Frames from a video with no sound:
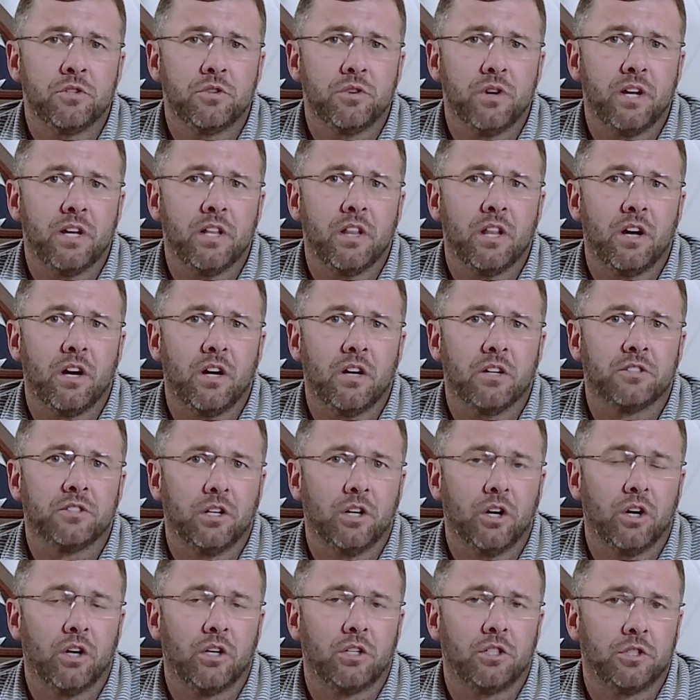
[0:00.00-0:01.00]
rate locks
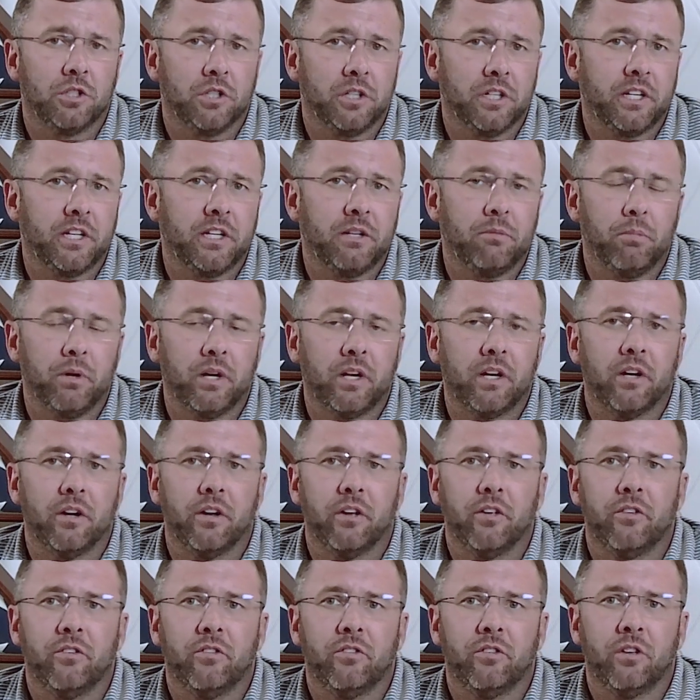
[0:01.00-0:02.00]
are tricky
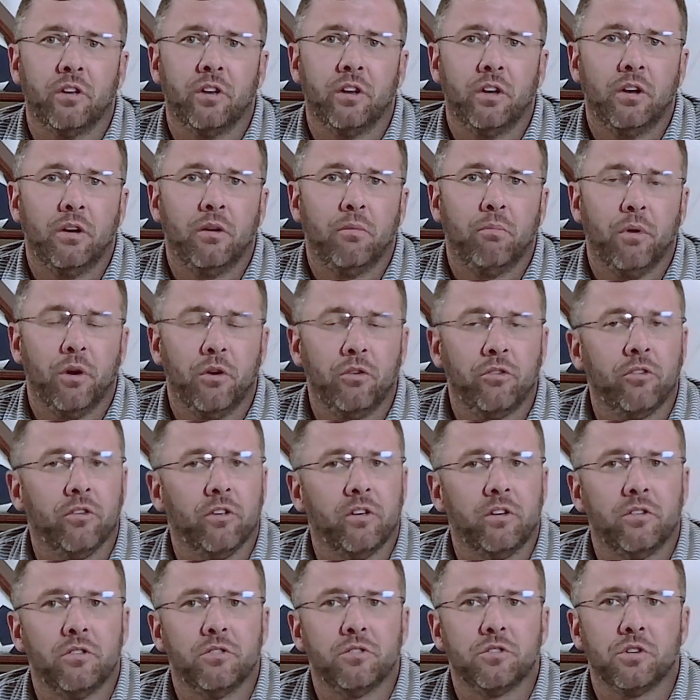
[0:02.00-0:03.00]
because most
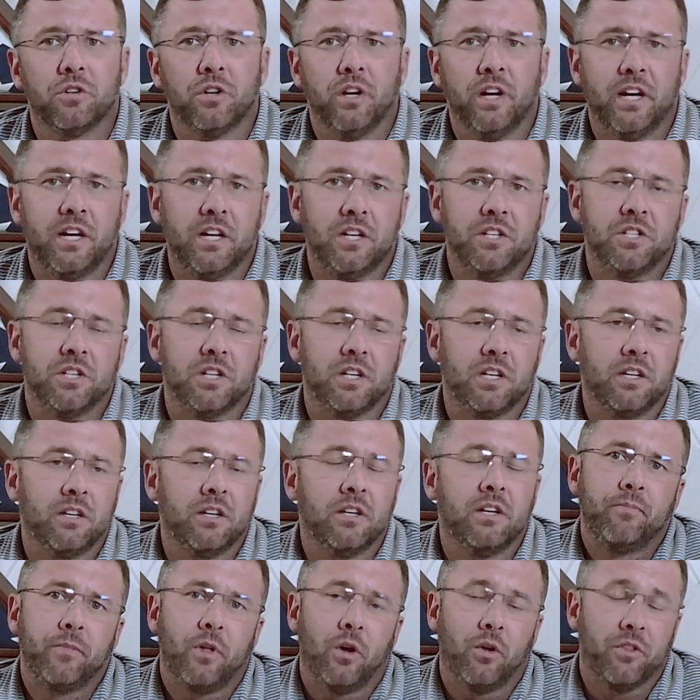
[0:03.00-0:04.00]
lenders are hedging
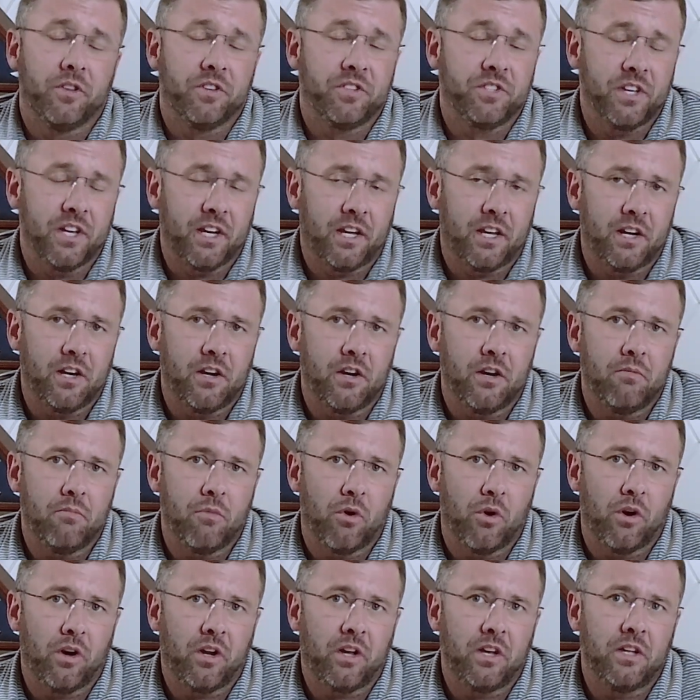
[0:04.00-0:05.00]
on the secondary
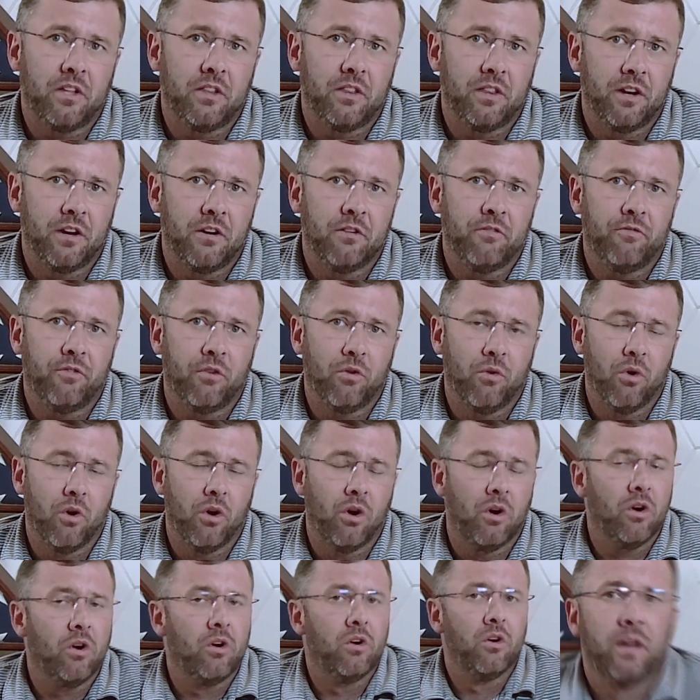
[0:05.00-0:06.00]
market.
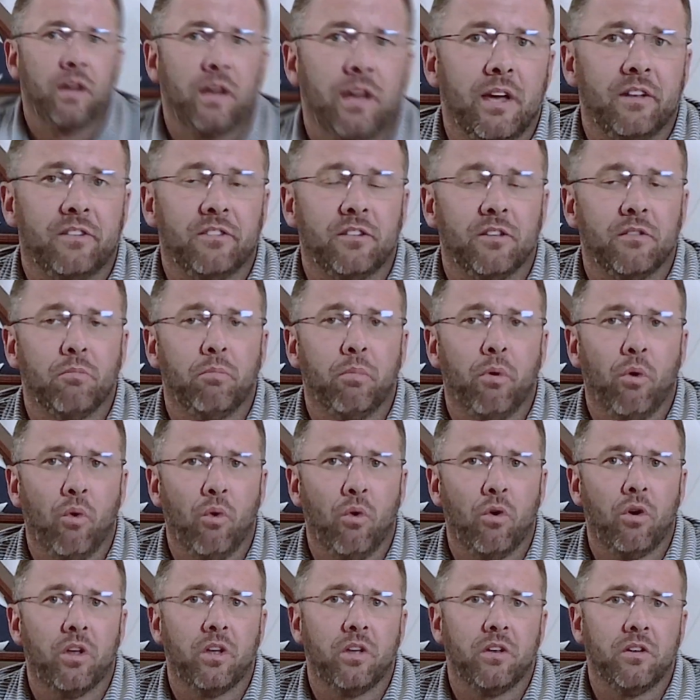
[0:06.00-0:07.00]
Therefore, it's
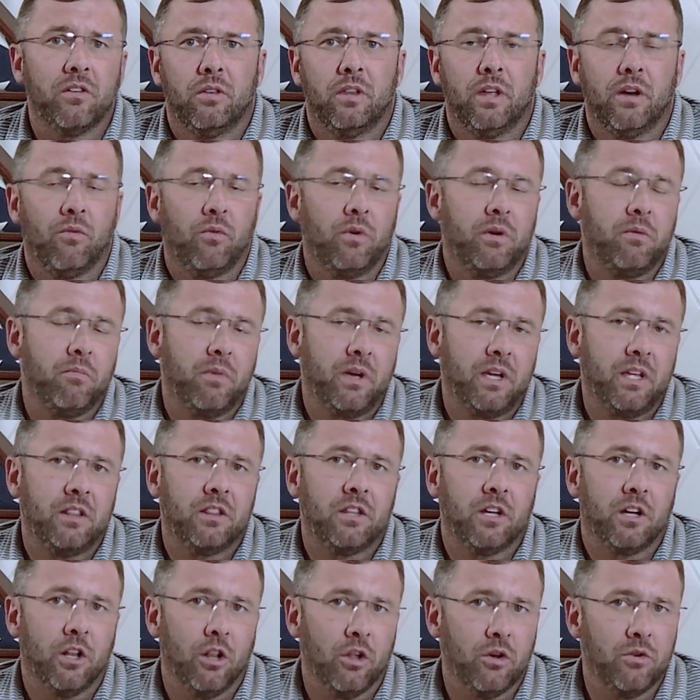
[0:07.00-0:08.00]
important that we meet
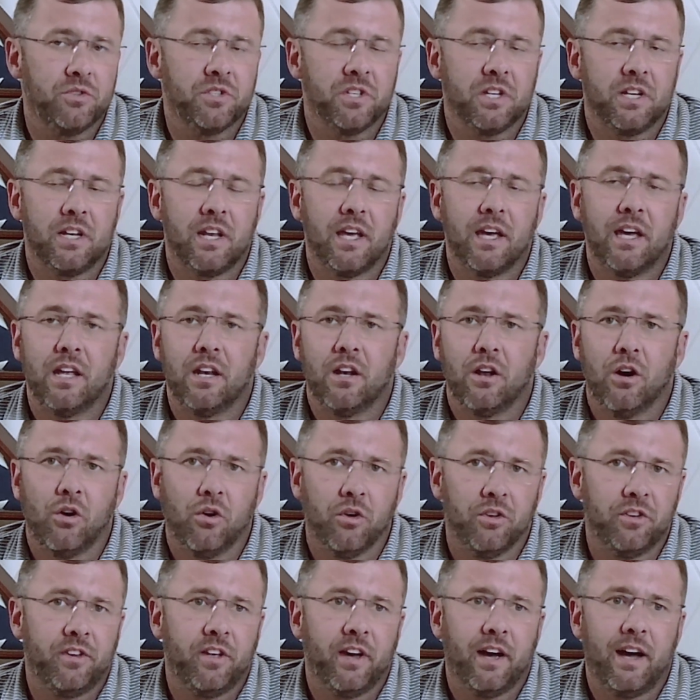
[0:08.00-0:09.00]
the closing date
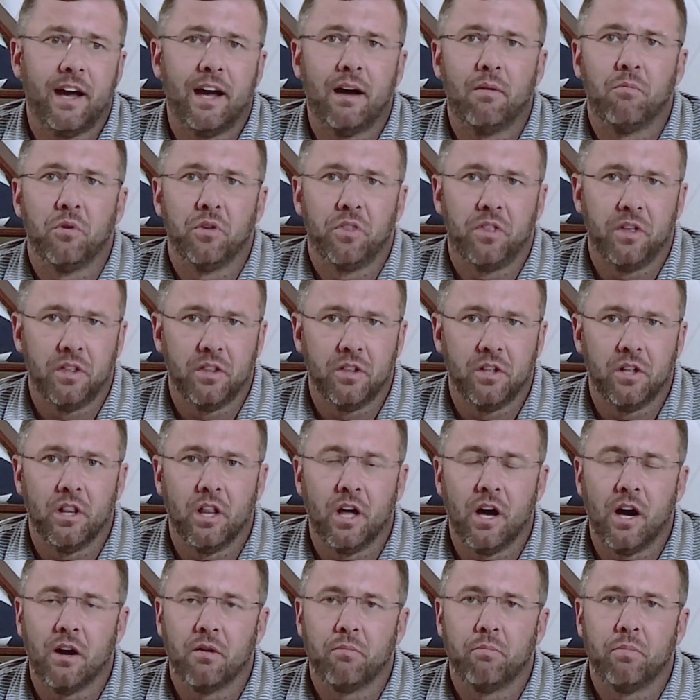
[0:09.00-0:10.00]
on time within the
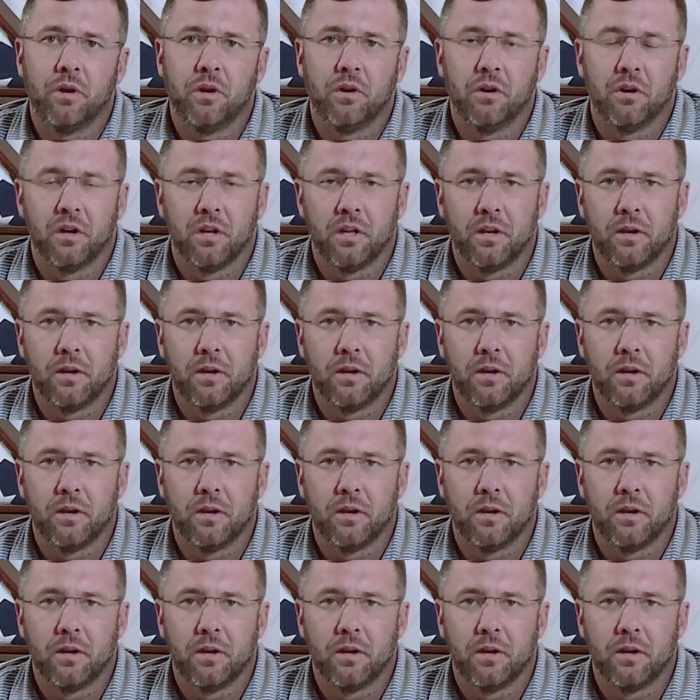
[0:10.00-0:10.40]
lock period.